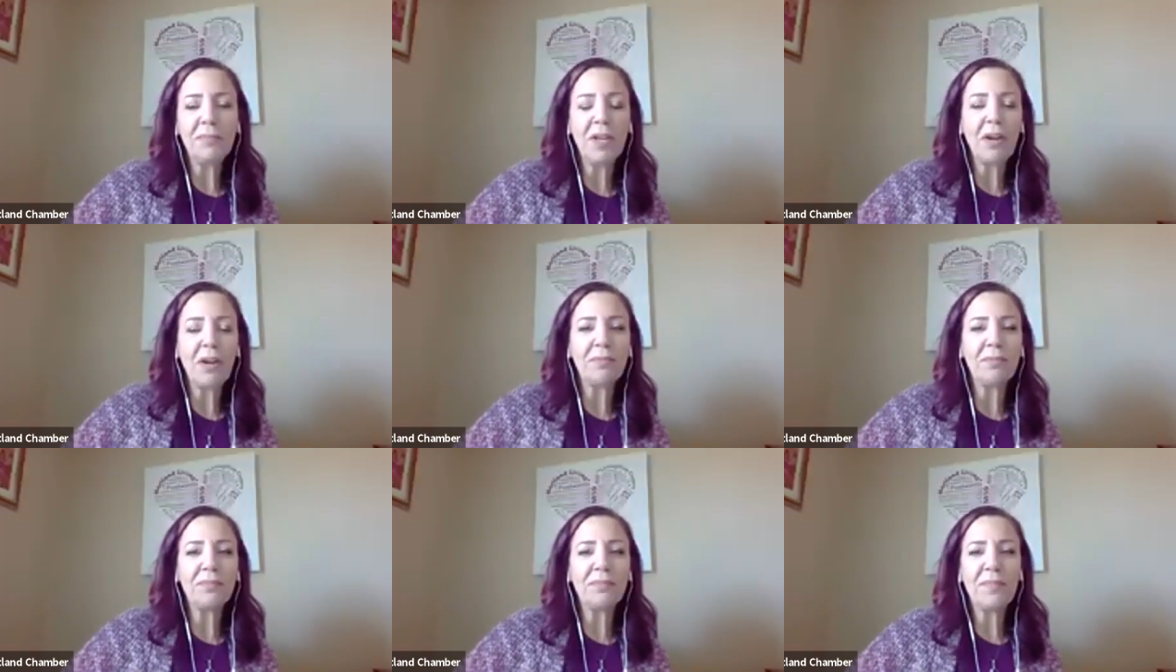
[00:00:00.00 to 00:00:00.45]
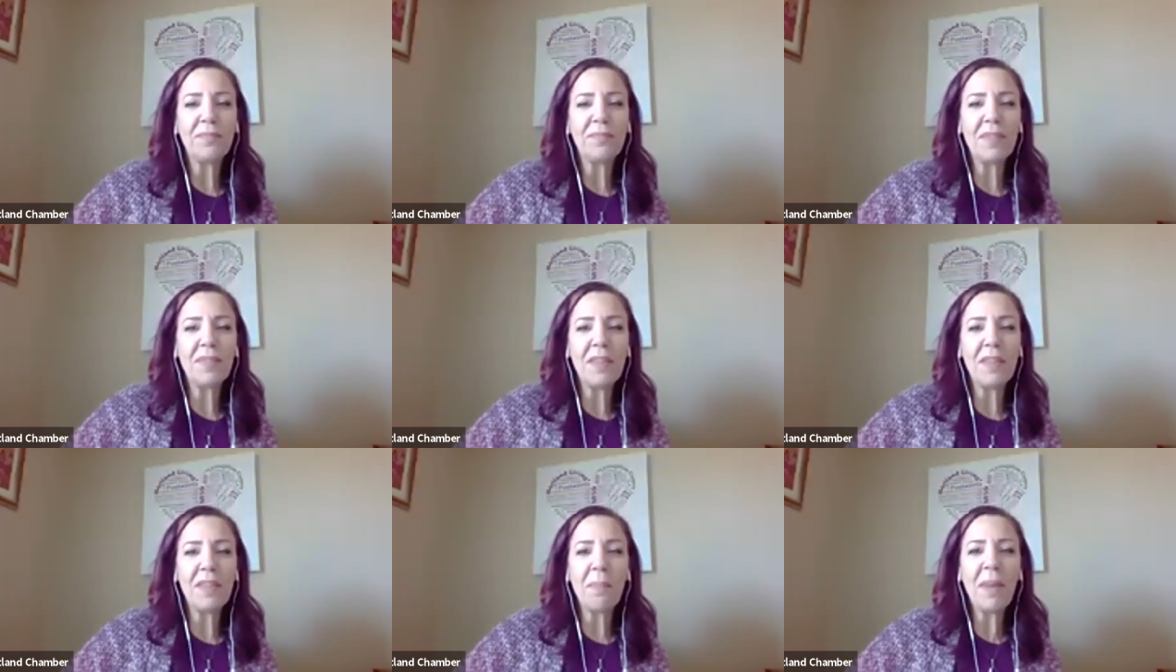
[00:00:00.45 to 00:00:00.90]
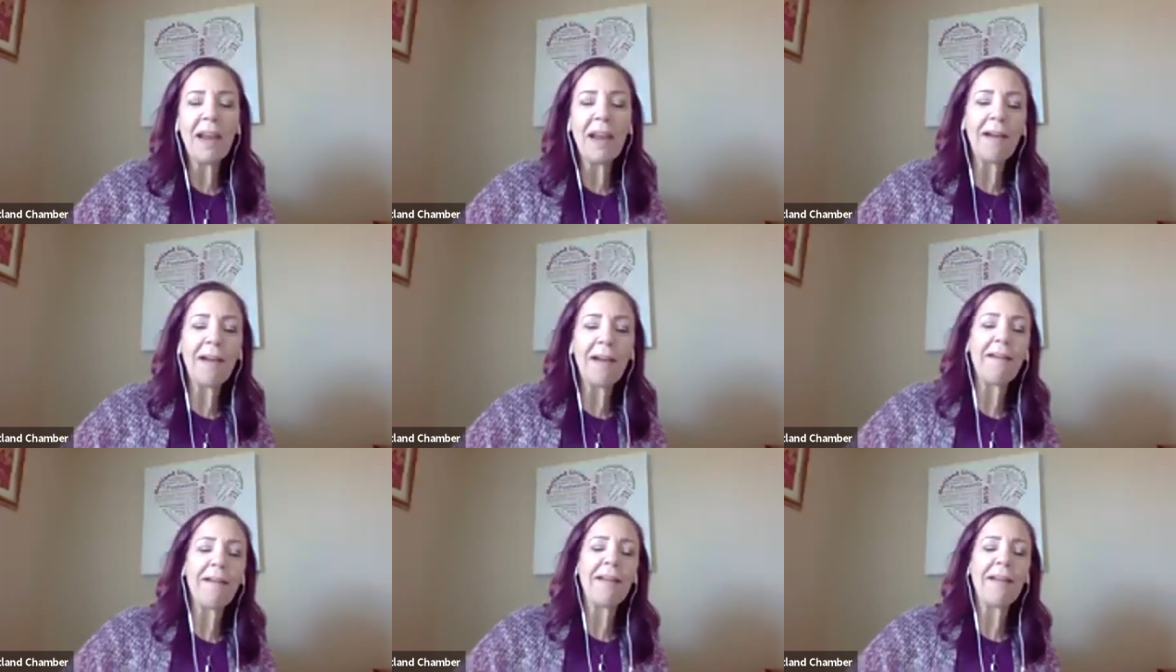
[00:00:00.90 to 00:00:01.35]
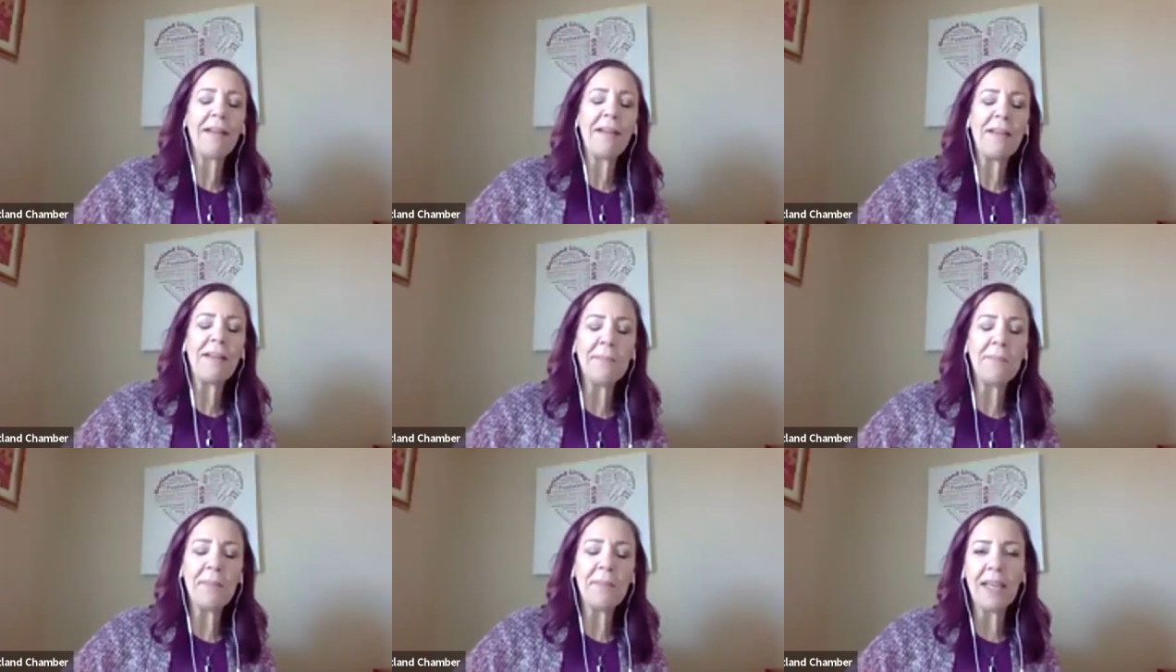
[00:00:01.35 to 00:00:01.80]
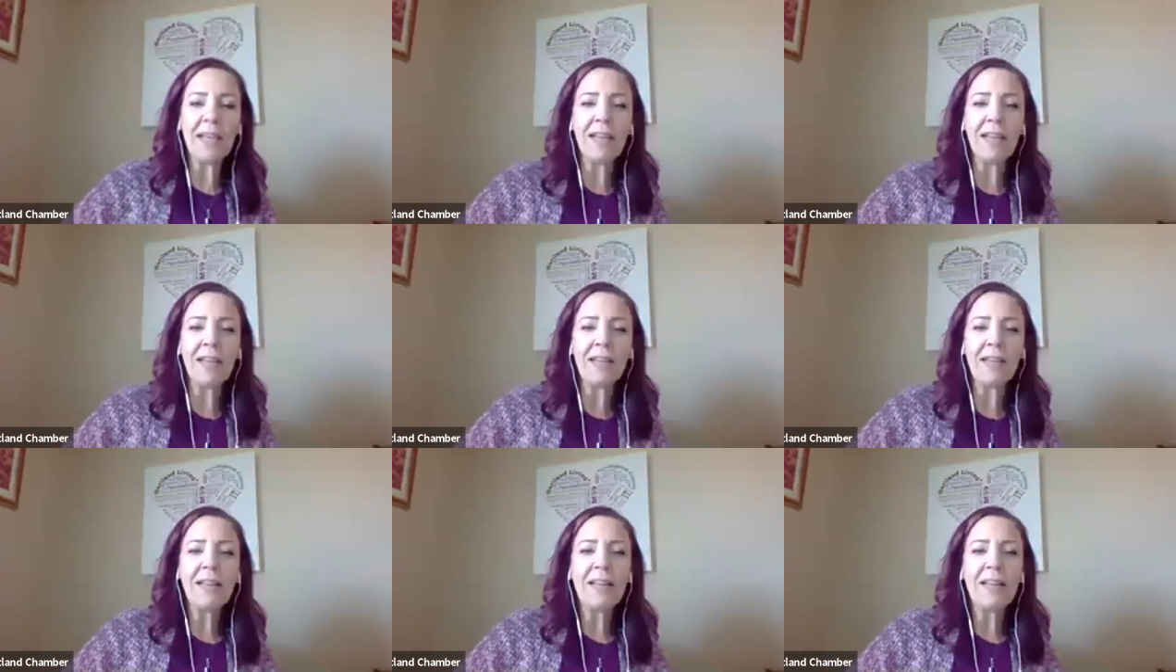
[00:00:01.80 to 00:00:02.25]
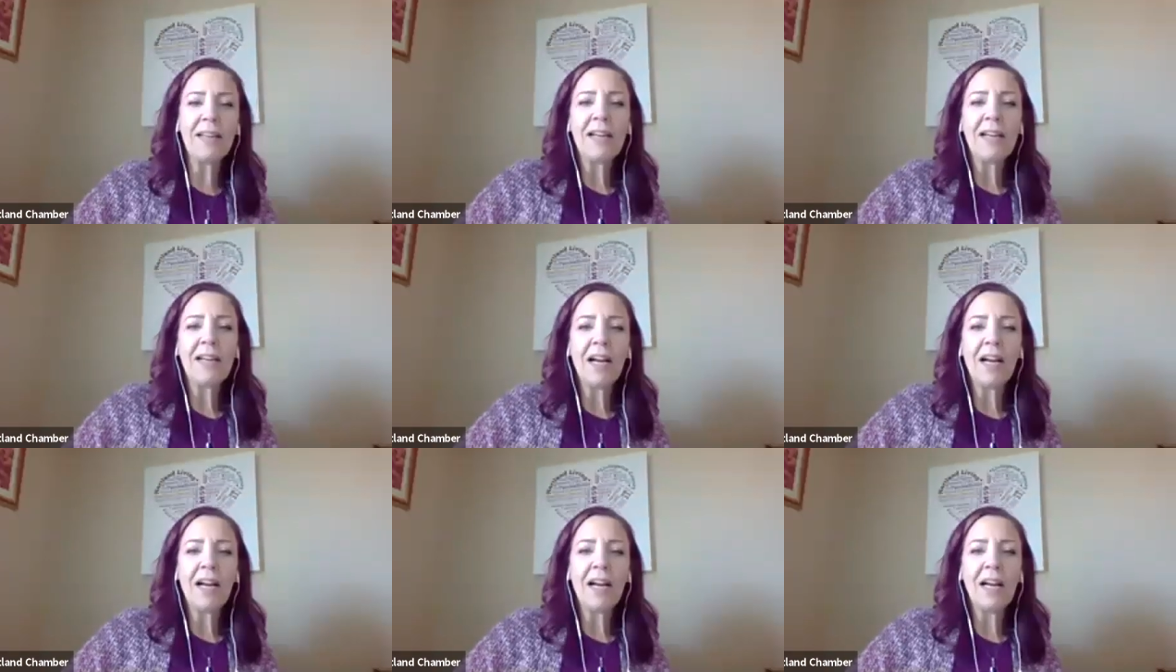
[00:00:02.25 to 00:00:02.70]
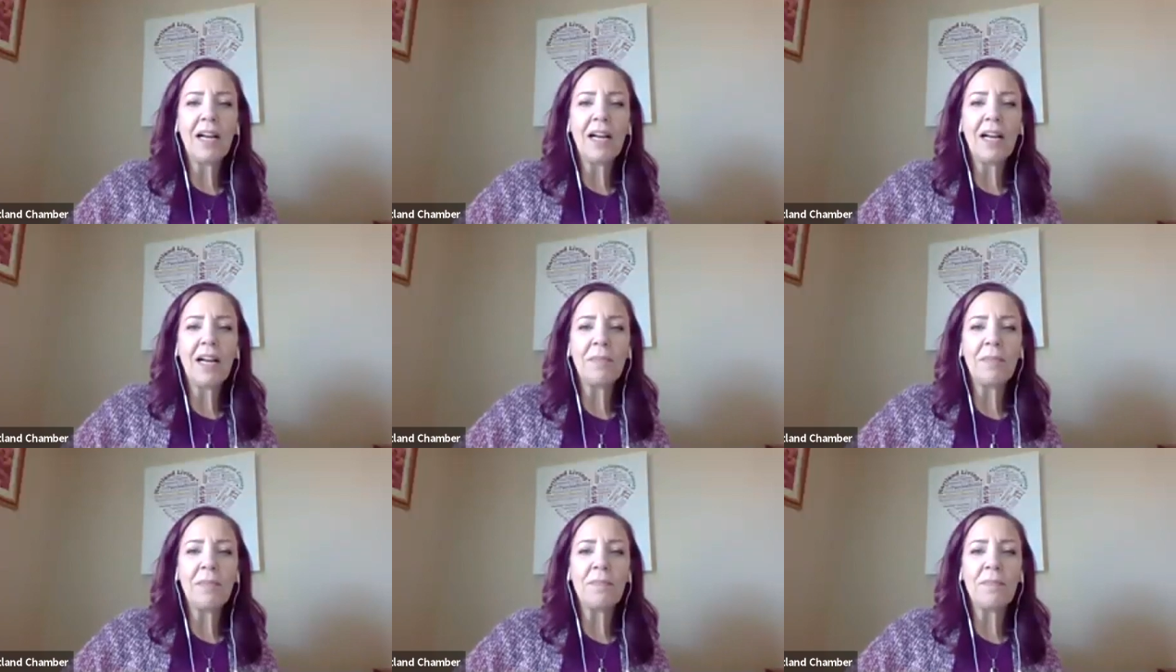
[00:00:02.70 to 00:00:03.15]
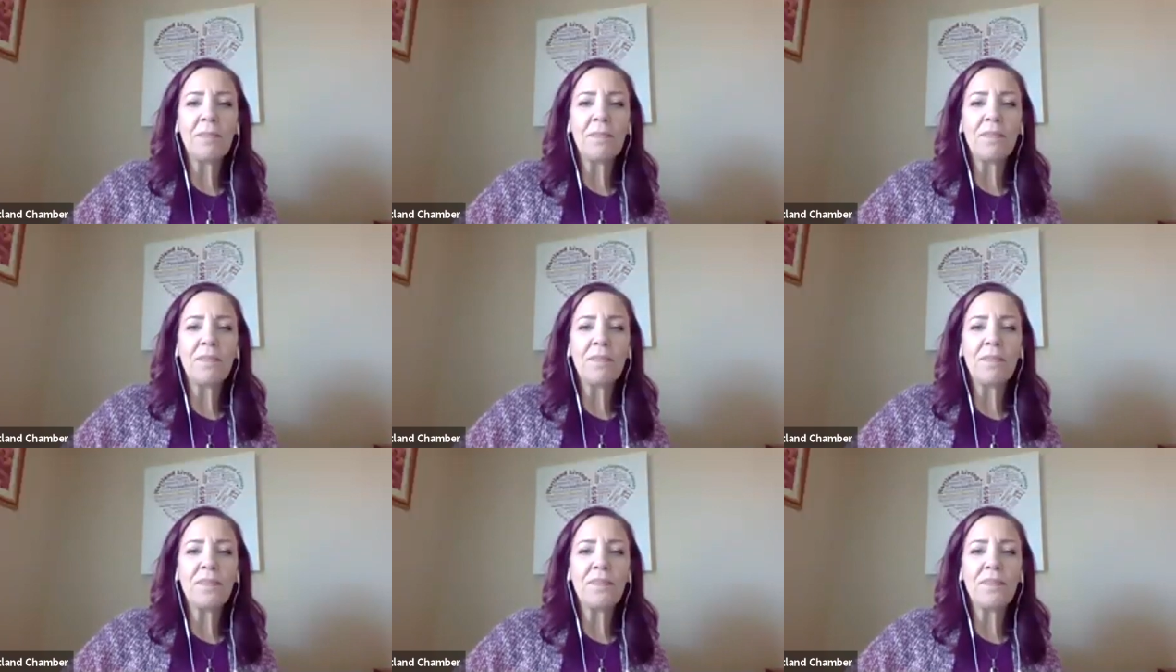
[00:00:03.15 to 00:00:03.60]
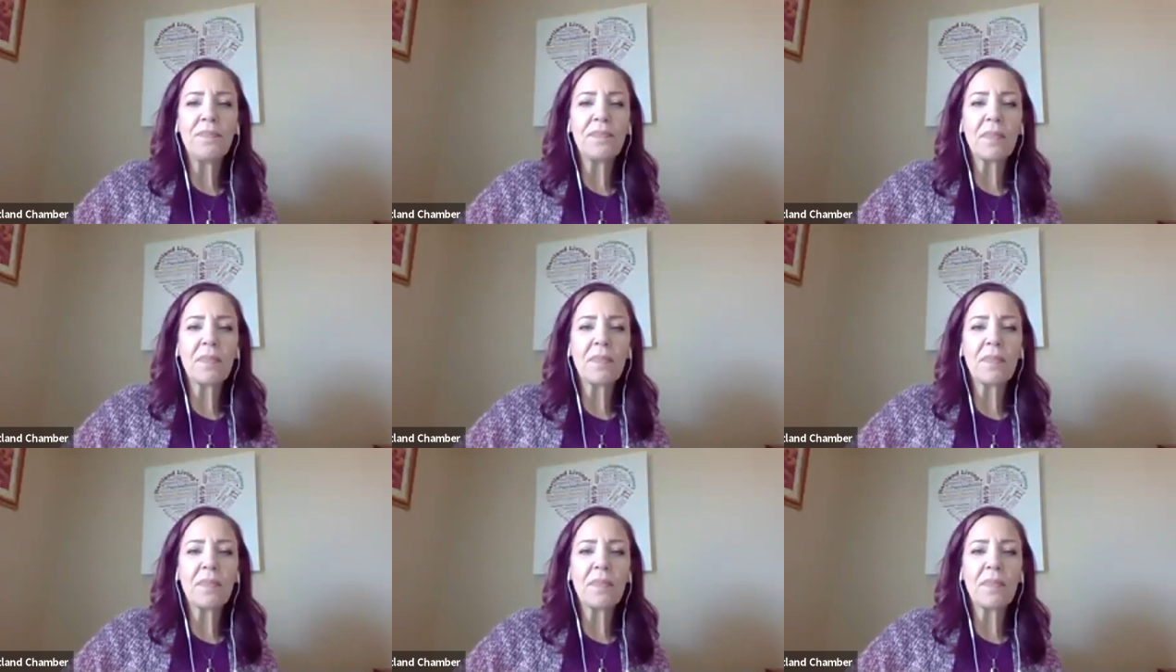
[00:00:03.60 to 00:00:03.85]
the parent in me. Chuck,